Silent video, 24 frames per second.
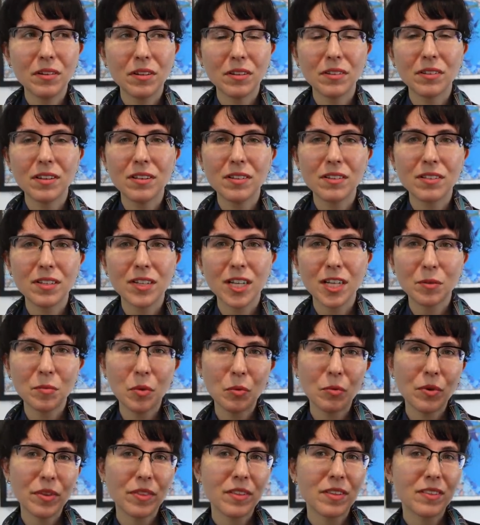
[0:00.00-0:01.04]
unless they come
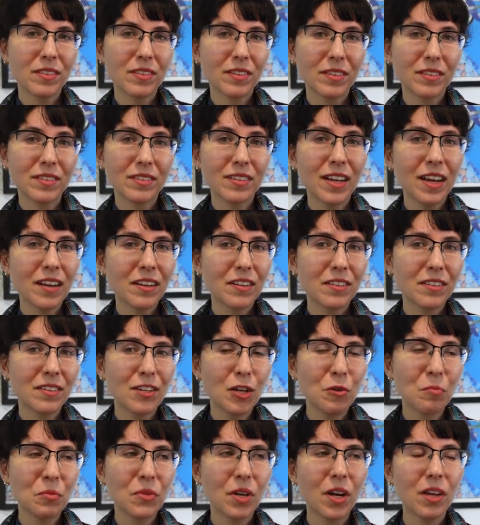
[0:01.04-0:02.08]
up with this exact
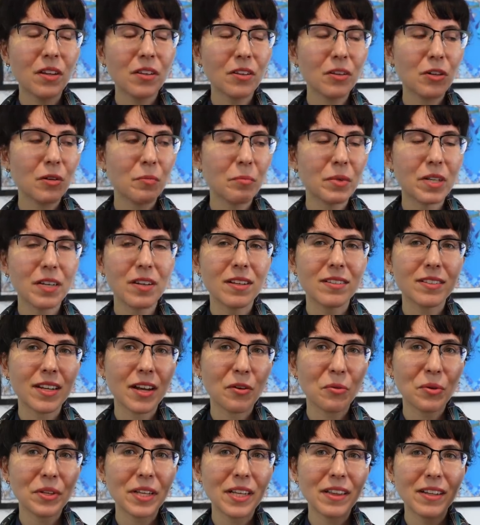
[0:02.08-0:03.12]
same color because I
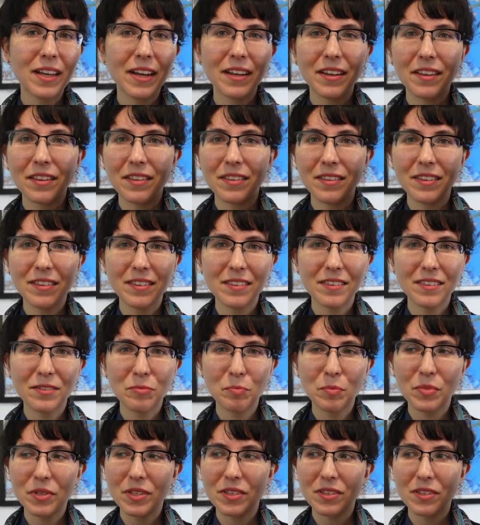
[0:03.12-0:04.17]
really like this
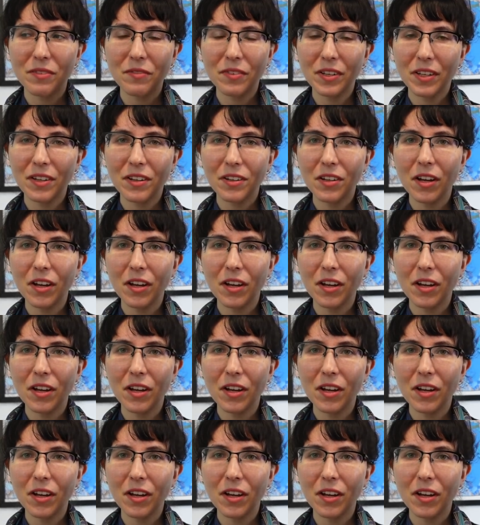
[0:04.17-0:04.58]
specific